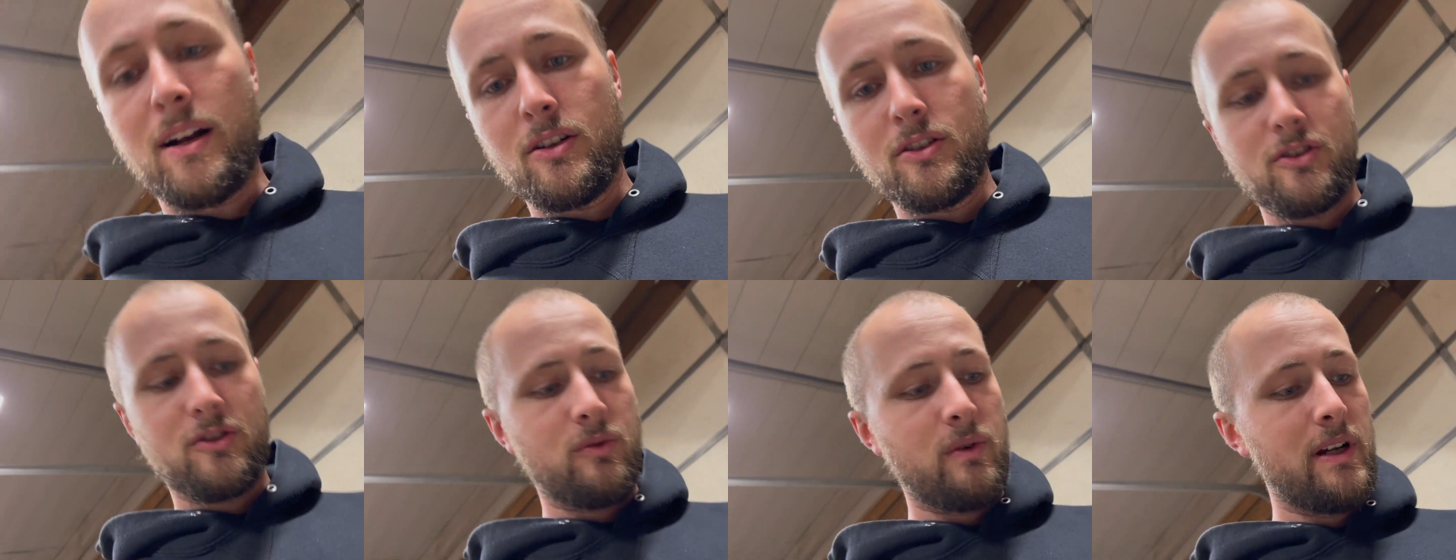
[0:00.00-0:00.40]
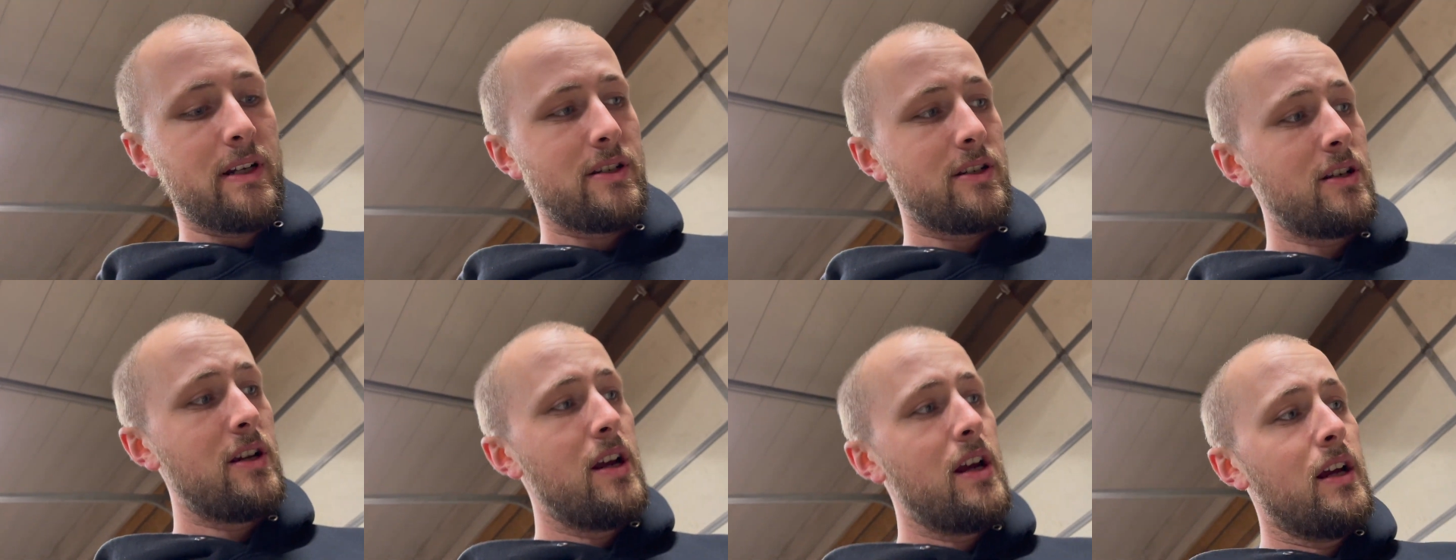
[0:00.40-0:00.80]

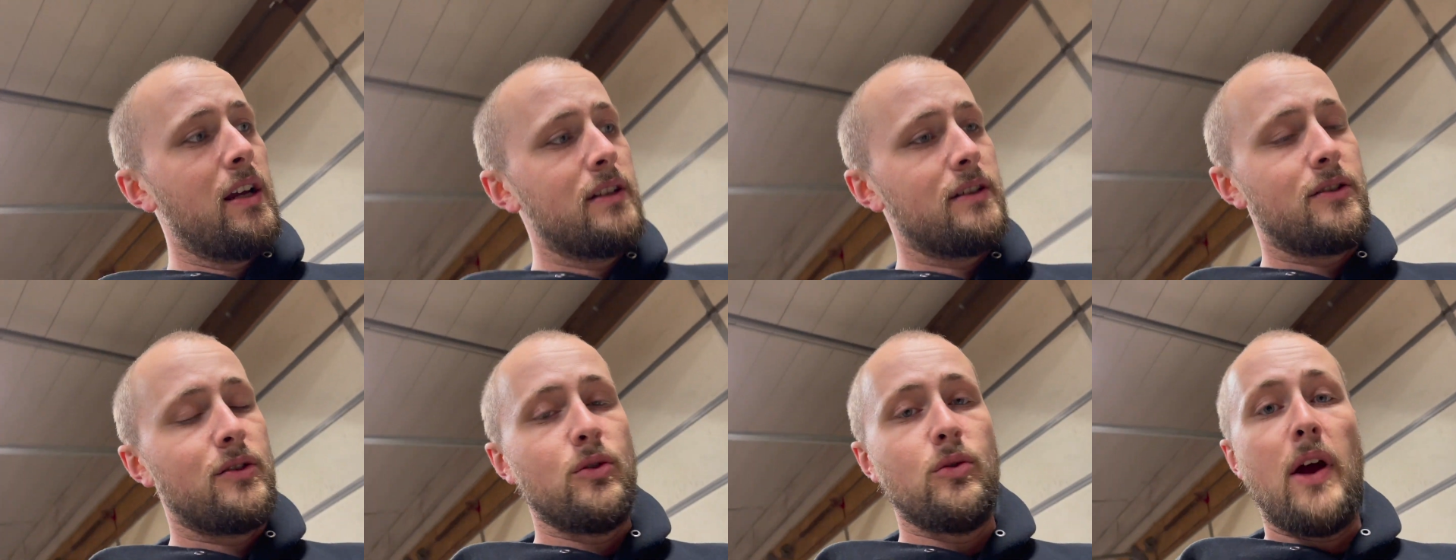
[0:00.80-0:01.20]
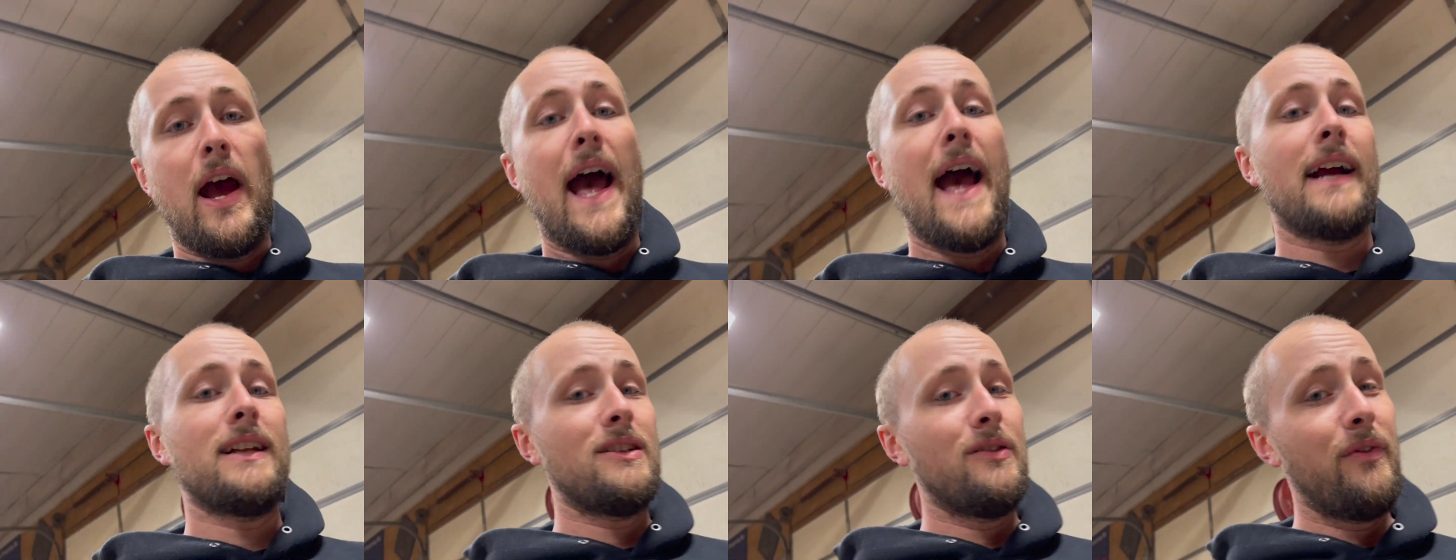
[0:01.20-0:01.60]
switch to
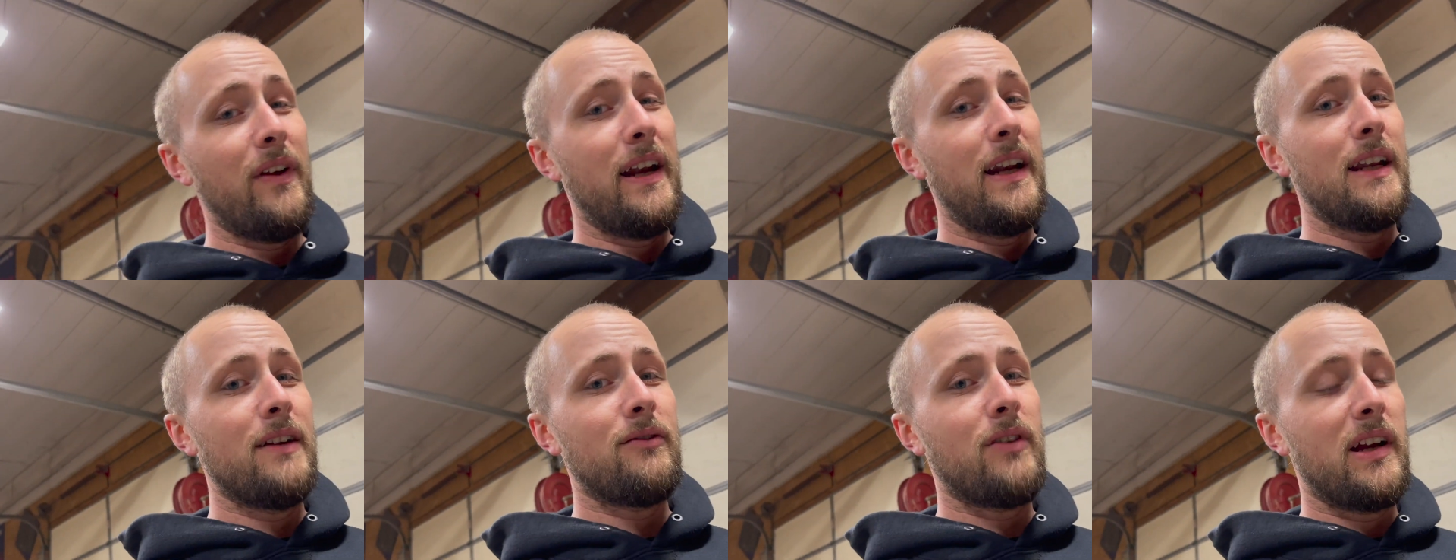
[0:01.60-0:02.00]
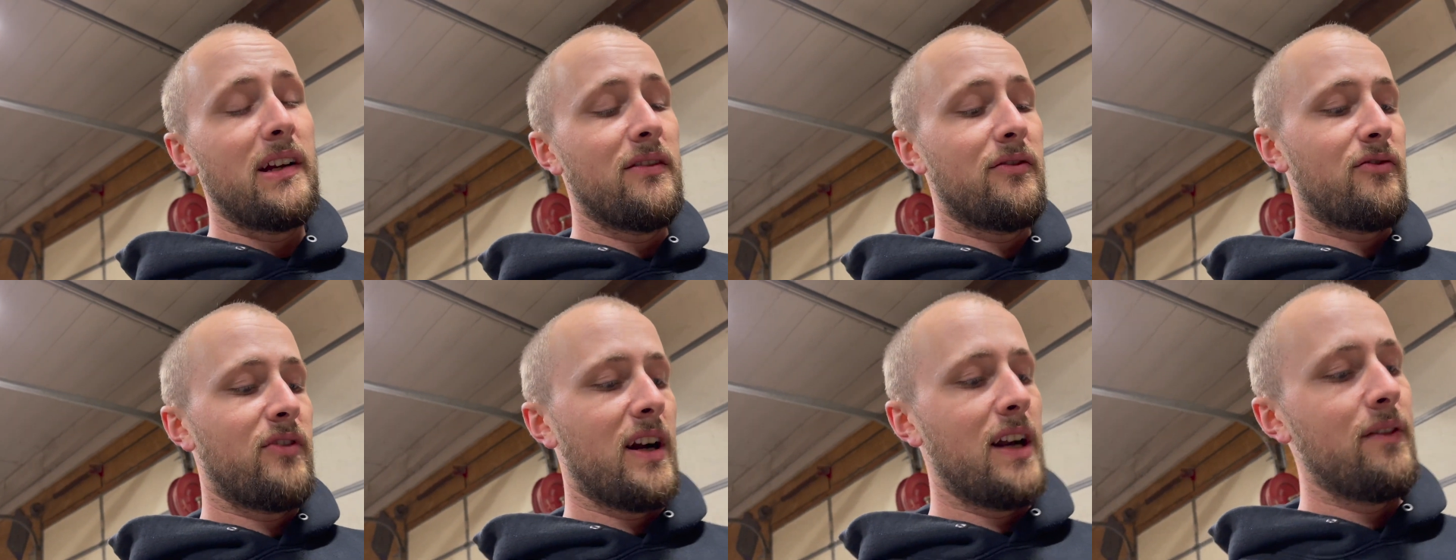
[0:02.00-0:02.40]
activate it right in
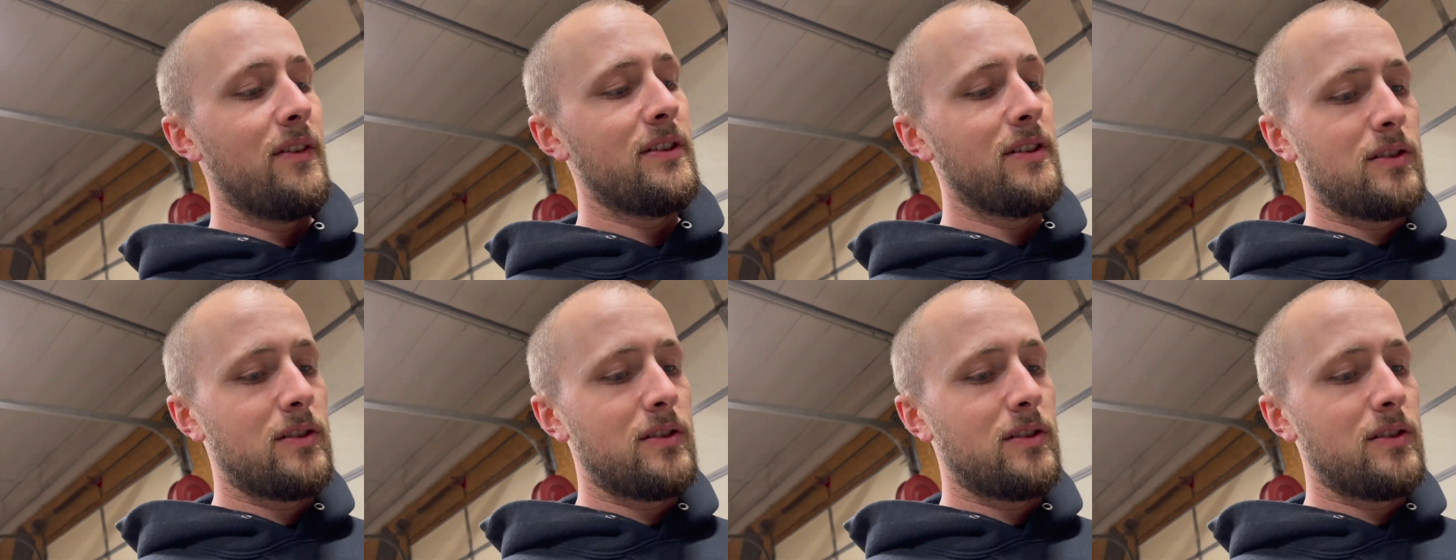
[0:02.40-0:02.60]
front of it.